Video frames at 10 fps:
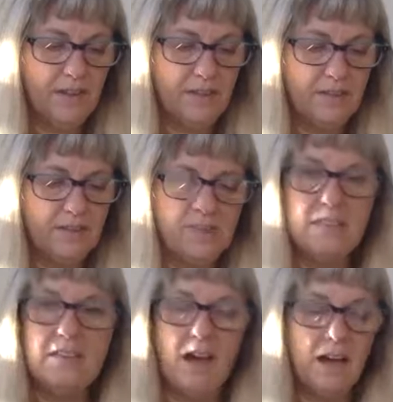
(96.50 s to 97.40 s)

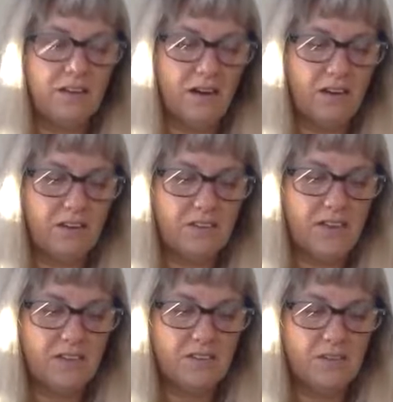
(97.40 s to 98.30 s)
synagogue
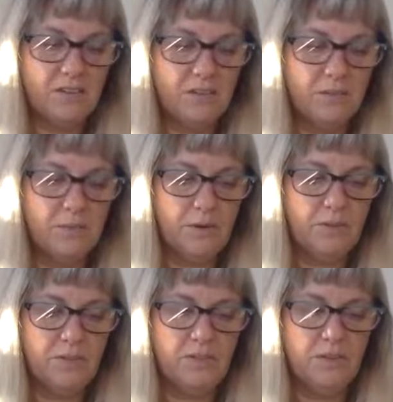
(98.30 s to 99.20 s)
architecture, both
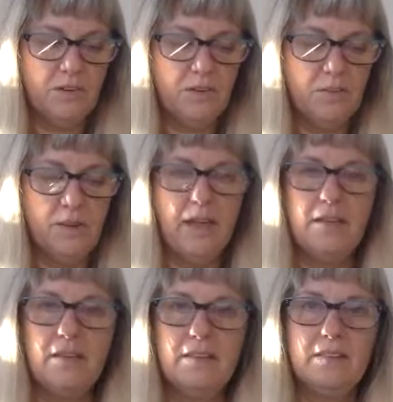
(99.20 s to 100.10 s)
in Europe,
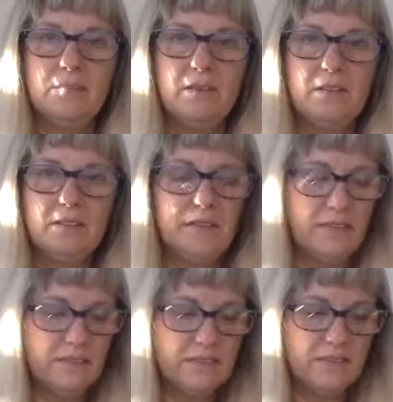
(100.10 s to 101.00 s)
the Middle
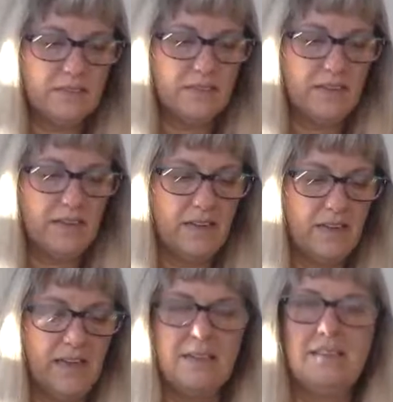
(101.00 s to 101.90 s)
East,
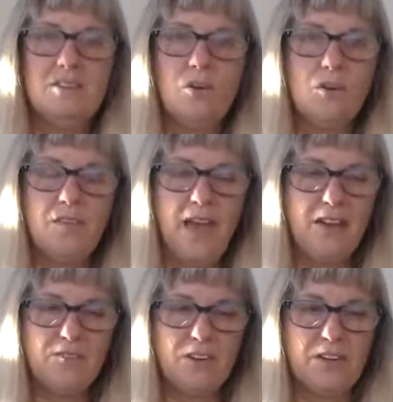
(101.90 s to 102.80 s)
and in North
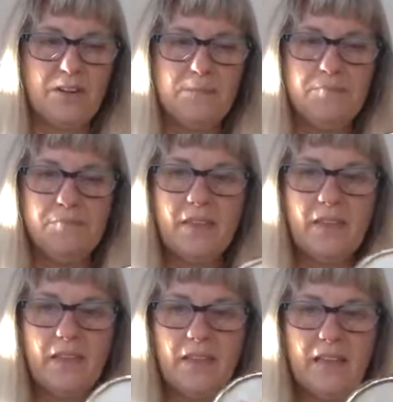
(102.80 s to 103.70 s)
Africa.
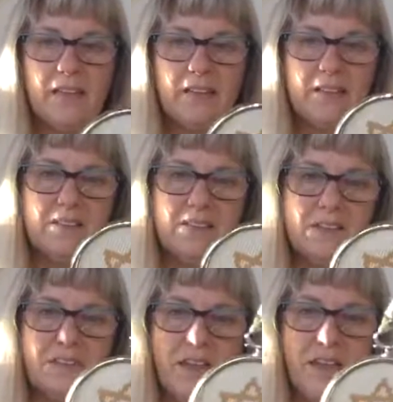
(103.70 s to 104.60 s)

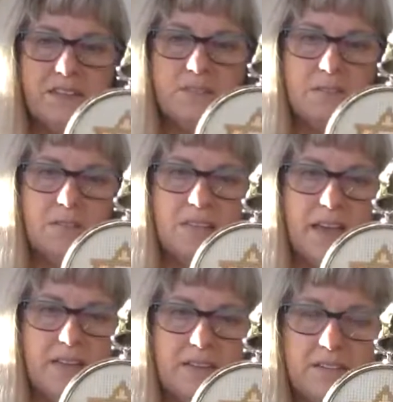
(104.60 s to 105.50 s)
So that's what
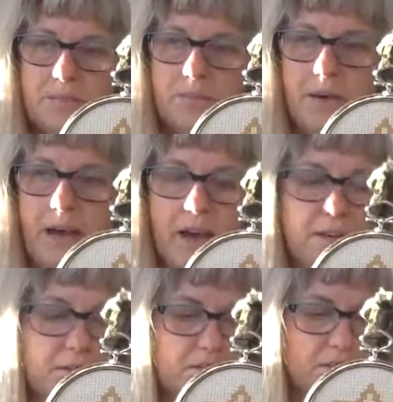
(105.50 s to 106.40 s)
that is
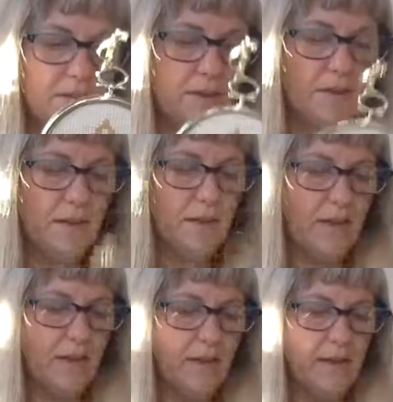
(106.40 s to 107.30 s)
about.
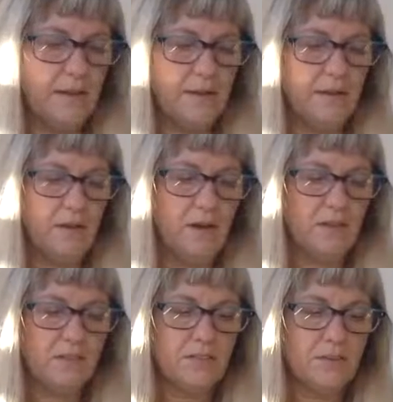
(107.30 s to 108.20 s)

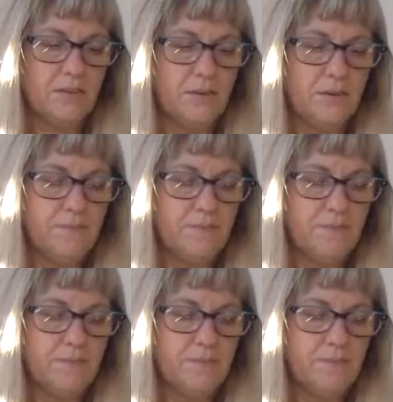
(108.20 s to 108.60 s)
Also,